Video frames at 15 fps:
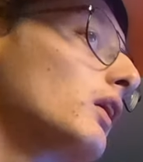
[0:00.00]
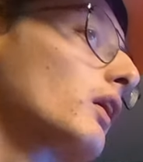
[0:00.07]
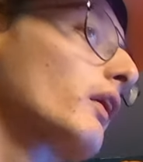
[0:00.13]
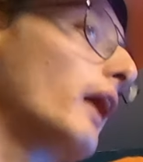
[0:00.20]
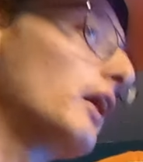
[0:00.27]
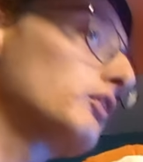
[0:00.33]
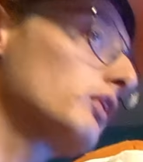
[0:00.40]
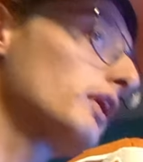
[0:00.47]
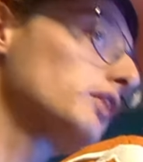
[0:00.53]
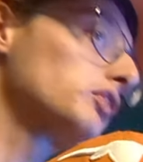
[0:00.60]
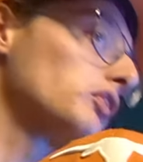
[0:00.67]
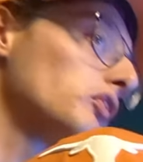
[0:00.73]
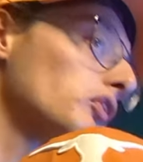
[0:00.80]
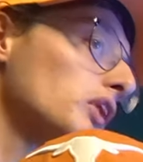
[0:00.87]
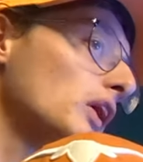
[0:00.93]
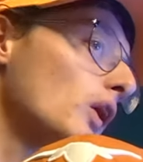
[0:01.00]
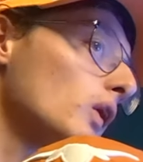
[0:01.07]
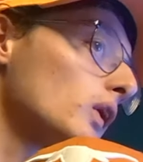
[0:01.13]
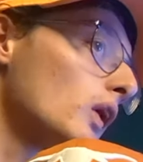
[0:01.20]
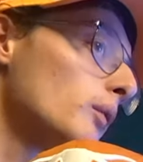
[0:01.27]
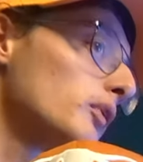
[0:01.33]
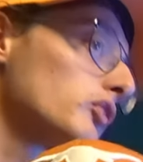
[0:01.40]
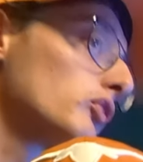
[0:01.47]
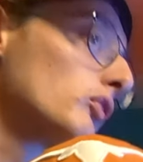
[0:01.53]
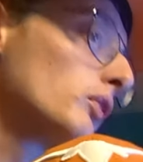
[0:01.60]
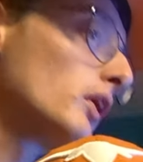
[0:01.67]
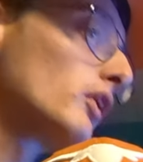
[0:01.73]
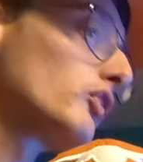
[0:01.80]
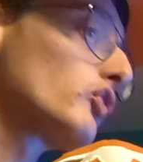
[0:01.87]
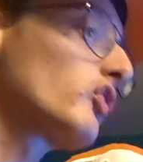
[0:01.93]
Congratulations to the Oklahoma
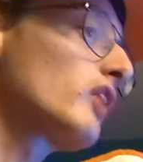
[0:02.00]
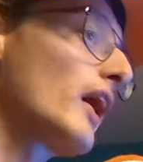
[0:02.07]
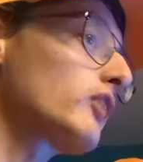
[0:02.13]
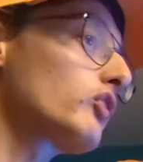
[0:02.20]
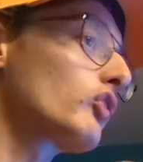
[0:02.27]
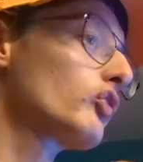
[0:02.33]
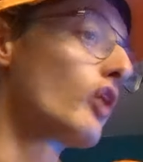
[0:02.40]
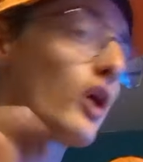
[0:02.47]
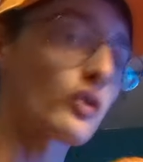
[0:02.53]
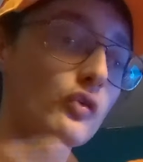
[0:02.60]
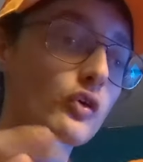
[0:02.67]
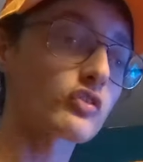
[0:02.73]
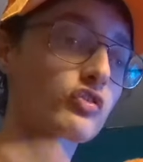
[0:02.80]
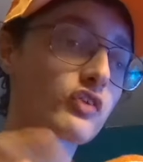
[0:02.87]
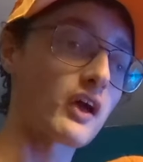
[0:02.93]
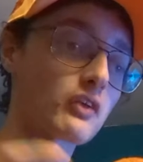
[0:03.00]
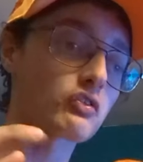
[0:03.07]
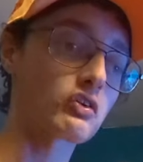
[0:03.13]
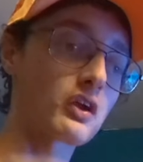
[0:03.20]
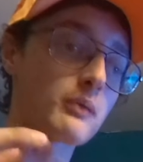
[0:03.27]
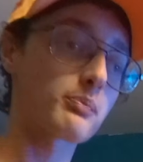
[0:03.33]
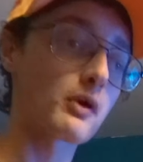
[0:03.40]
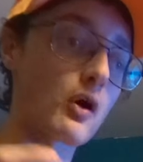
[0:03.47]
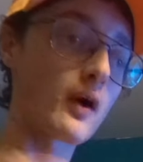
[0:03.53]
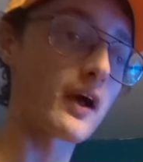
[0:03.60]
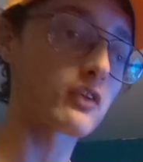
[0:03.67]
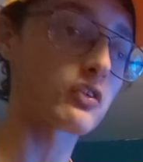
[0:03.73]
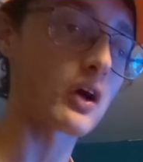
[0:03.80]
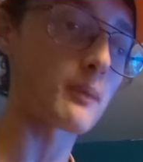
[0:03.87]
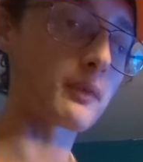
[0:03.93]
Sooners. Texas Longhorns fans, keep your
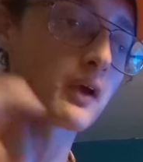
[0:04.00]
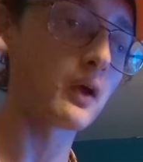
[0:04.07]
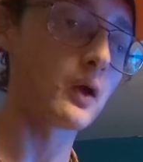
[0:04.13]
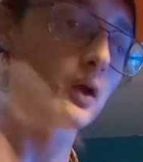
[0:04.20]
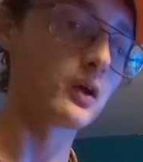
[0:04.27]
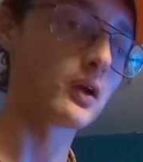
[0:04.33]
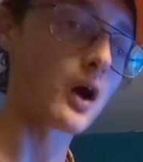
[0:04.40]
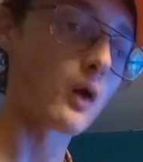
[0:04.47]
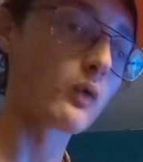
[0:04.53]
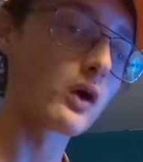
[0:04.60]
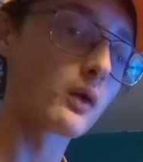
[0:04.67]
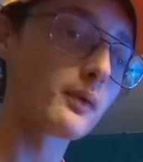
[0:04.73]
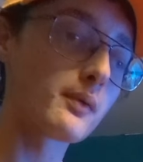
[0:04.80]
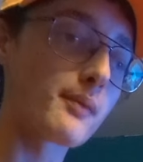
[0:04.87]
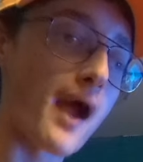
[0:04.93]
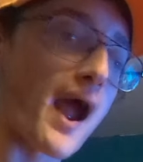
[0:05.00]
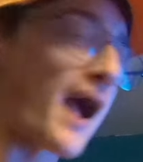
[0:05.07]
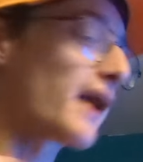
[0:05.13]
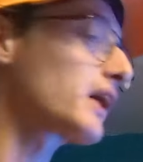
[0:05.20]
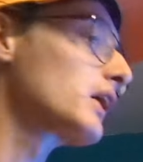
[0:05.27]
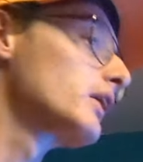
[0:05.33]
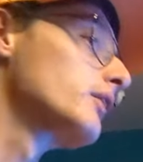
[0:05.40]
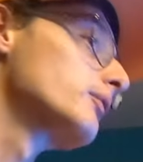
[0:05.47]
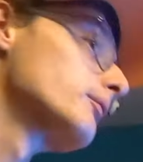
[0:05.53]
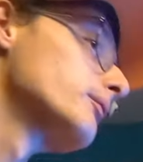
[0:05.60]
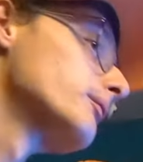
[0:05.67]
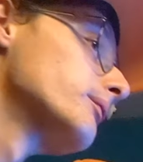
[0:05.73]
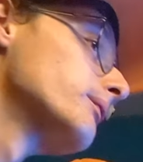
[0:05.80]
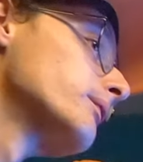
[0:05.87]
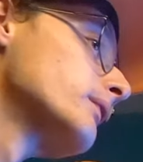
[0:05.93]
heads up. Y'all will be back.
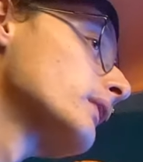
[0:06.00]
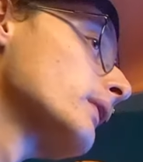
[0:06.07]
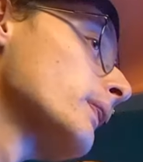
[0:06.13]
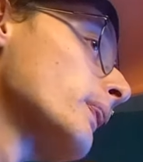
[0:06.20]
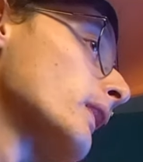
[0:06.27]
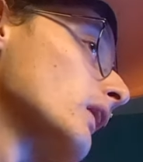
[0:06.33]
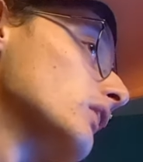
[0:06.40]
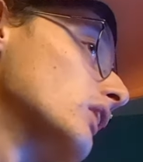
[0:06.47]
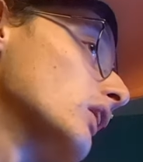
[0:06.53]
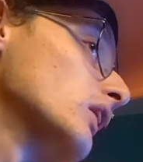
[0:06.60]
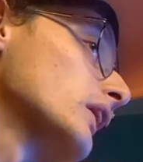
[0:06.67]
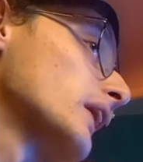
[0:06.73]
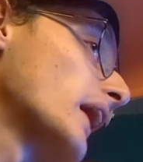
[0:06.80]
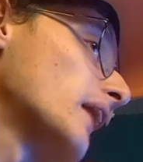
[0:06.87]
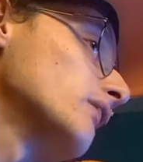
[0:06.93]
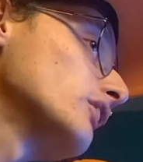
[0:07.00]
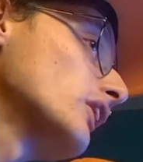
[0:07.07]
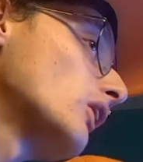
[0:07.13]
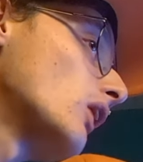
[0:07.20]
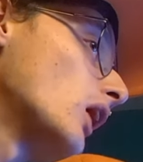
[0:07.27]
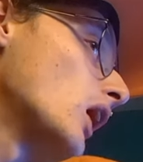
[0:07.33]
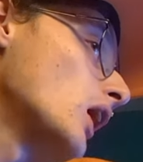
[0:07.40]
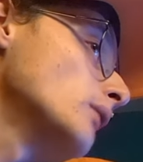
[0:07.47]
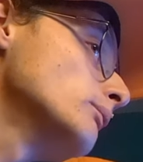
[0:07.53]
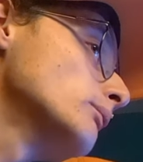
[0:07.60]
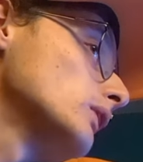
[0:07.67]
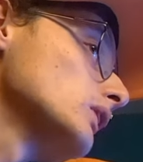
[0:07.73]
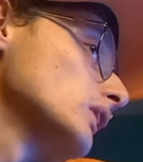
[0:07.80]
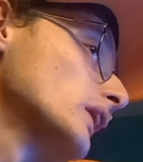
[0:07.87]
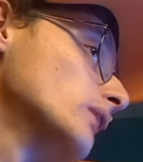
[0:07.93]
Dillion Gabriel,
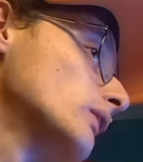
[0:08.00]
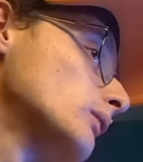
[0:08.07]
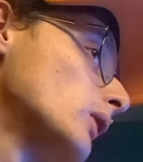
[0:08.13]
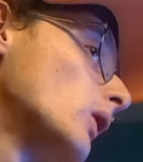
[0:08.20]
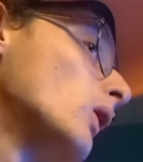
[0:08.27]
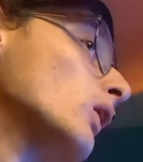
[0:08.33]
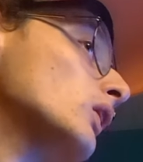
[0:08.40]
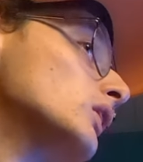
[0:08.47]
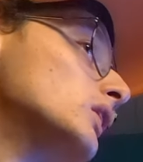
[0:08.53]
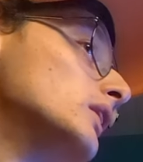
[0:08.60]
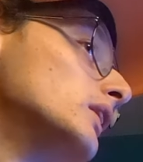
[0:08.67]
unbelievable.